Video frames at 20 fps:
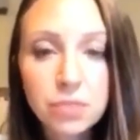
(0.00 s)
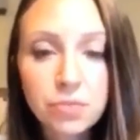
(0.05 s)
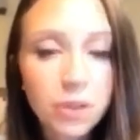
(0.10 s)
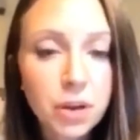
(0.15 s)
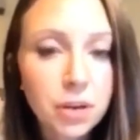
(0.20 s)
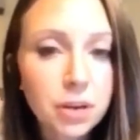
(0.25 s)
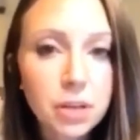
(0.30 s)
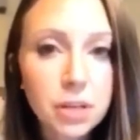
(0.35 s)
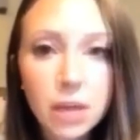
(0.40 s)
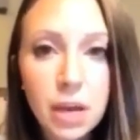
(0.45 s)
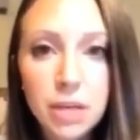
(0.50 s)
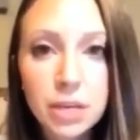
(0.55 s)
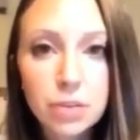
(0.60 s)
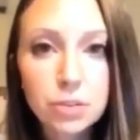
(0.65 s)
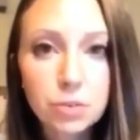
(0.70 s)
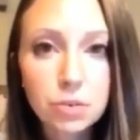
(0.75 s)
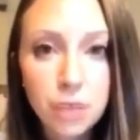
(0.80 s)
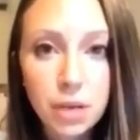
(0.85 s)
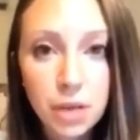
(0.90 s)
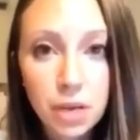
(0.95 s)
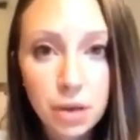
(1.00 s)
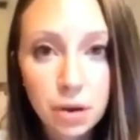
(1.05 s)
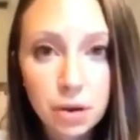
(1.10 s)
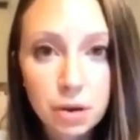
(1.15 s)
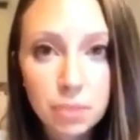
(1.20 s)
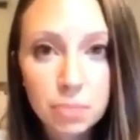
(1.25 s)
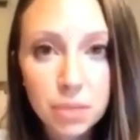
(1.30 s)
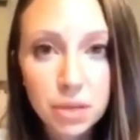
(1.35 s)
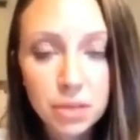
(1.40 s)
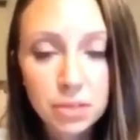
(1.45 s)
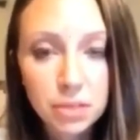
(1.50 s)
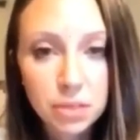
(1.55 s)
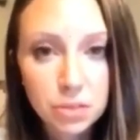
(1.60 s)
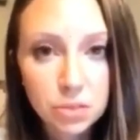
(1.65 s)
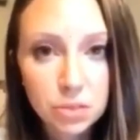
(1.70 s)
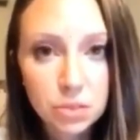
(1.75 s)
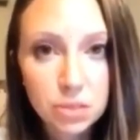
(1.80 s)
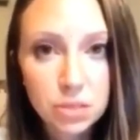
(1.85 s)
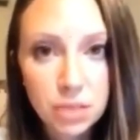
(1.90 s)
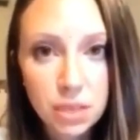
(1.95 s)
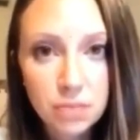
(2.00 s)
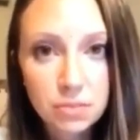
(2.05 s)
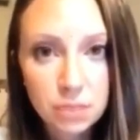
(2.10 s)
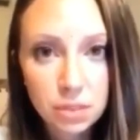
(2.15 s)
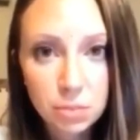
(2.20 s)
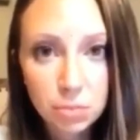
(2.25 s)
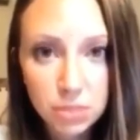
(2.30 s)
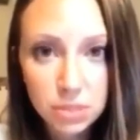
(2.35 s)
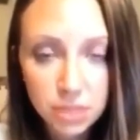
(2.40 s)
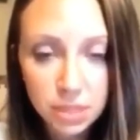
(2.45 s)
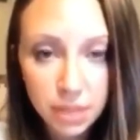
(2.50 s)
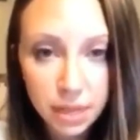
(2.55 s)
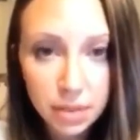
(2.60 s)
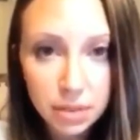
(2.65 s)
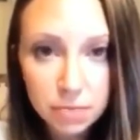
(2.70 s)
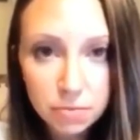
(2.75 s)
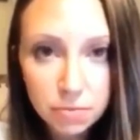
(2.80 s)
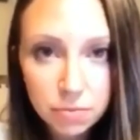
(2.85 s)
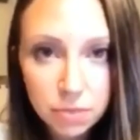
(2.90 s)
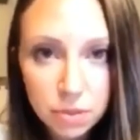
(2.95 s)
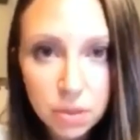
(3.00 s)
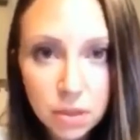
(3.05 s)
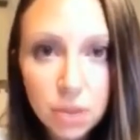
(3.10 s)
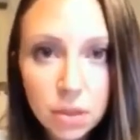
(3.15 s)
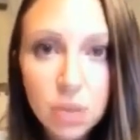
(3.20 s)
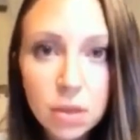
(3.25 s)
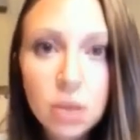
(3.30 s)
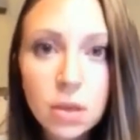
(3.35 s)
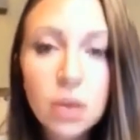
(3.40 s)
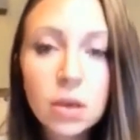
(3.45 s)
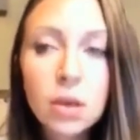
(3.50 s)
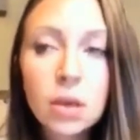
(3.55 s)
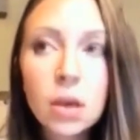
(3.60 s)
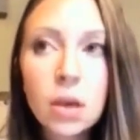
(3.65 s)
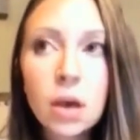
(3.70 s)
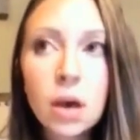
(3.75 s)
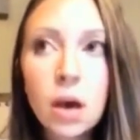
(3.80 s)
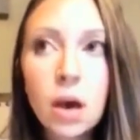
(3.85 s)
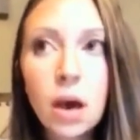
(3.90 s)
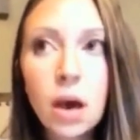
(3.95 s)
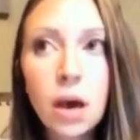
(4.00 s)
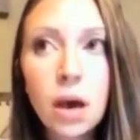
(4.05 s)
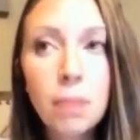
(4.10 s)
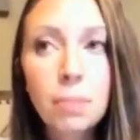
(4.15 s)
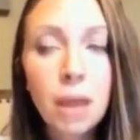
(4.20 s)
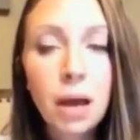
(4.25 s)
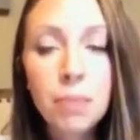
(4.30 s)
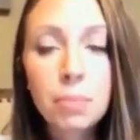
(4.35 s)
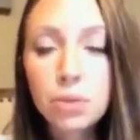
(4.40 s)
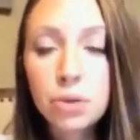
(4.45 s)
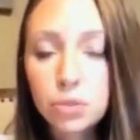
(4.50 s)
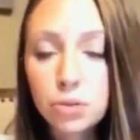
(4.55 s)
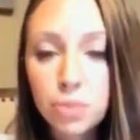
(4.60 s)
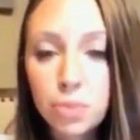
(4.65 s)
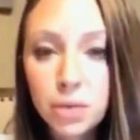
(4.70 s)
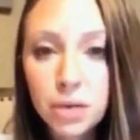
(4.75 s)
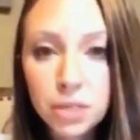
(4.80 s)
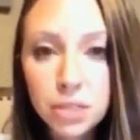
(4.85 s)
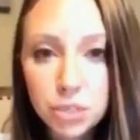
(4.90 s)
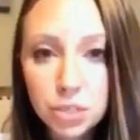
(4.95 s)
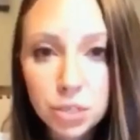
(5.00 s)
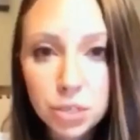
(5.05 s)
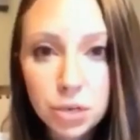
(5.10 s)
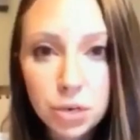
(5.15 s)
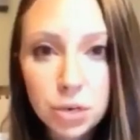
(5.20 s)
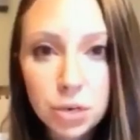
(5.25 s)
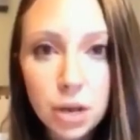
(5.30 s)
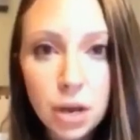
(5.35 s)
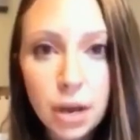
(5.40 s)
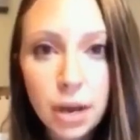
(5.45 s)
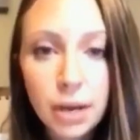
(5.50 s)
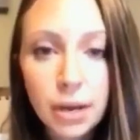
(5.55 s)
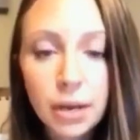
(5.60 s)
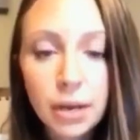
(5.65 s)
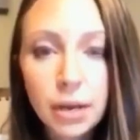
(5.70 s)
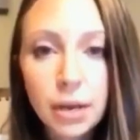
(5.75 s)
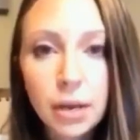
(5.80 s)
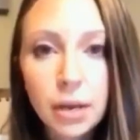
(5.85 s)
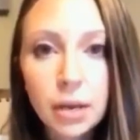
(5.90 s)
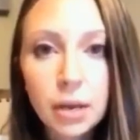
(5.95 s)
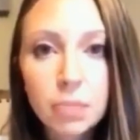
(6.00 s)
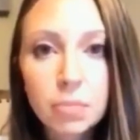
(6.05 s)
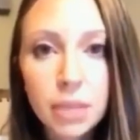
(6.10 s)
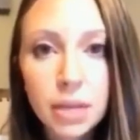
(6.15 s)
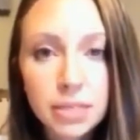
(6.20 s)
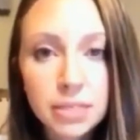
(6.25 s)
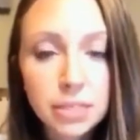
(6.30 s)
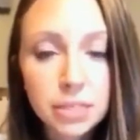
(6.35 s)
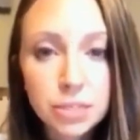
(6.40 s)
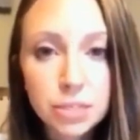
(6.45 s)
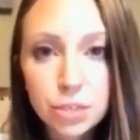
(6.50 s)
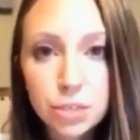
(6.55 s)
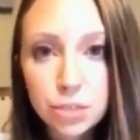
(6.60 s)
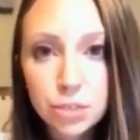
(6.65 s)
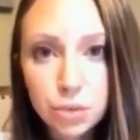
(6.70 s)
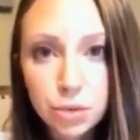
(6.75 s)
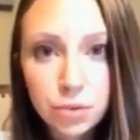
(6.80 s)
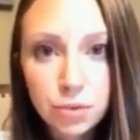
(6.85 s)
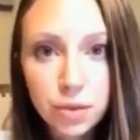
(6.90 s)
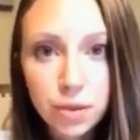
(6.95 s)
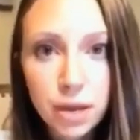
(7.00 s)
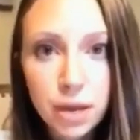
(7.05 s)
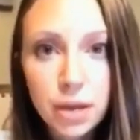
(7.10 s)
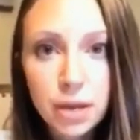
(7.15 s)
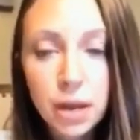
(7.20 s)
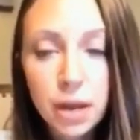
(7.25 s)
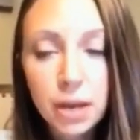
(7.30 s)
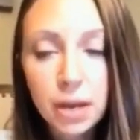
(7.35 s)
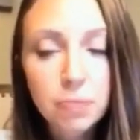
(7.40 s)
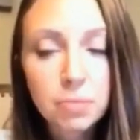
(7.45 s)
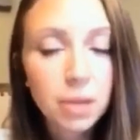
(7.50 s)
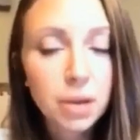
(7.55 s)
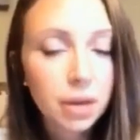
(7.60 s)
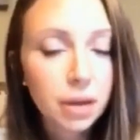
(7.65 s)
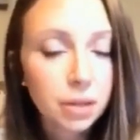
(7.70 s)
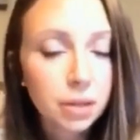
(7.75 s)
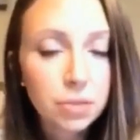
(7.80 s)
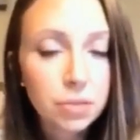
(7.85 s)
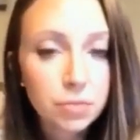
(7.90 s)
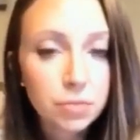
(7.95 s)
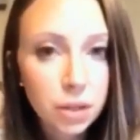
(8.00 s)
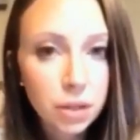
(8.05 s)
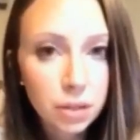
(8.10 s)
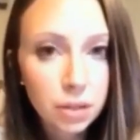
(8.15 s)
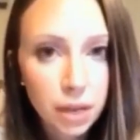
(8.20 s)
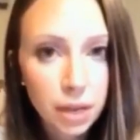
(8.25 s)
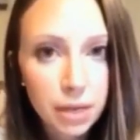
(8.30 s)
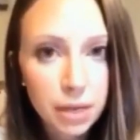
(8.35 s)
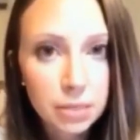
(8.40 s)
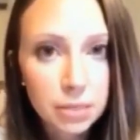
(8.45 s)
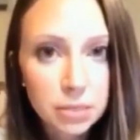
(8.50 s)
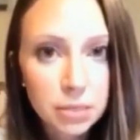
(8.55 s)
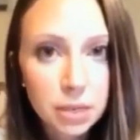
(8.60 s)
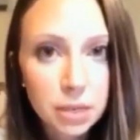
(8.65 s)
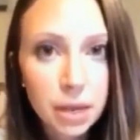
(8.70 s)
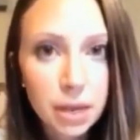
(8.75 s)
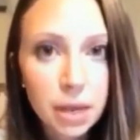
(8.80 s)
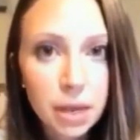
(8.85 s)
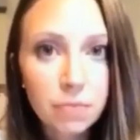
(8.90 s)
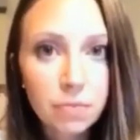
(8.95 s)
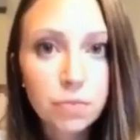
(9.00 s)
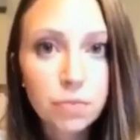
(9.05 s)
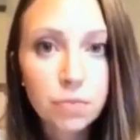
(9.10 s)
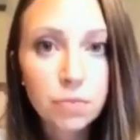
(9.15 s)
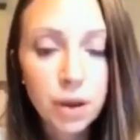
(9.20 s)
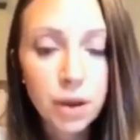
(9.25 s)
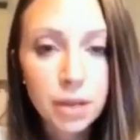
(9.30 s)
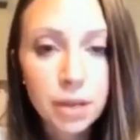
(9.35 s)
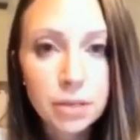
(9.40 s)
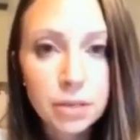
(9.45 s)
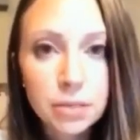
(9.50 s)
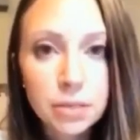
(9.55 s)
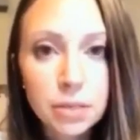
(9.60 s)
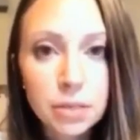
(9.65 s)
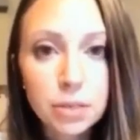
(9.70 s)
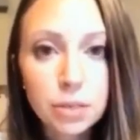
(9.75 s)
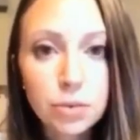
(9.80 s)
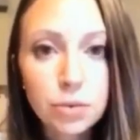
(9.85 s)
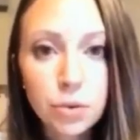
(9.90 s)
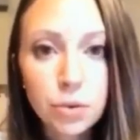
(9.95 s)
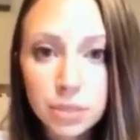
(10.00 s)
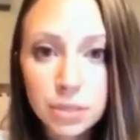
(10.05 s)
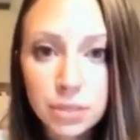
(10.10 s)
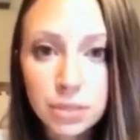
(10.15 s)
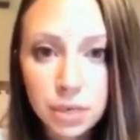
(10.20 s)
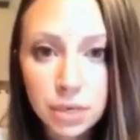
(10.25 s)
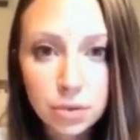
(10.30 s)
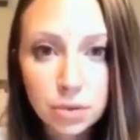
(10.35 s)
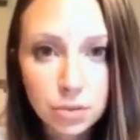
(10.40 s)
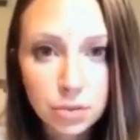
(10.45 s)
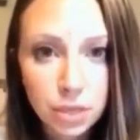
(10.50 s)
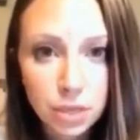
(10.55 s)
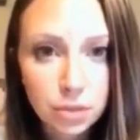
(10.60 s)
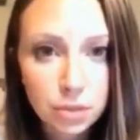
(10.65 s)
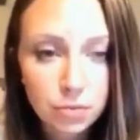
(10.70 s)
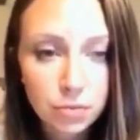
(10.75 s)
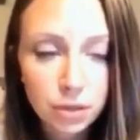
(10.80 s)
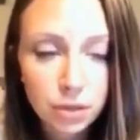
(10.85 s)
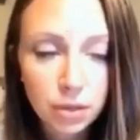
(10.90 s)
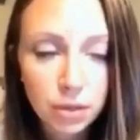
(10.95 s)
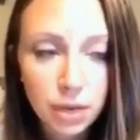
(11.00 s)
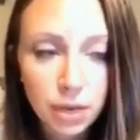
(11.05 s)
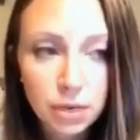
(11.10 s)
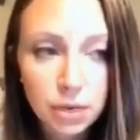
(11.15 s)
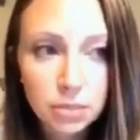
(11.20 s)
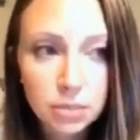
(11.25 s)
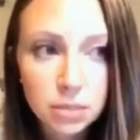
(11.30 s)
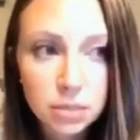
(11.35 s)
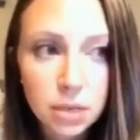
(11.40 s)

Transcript: Frankly, I don't care because this could save someone's life. I'm a nurse practitioner. I am licensed and certified. I am not on the front lines. I have a friend in New York City who's on the front lines.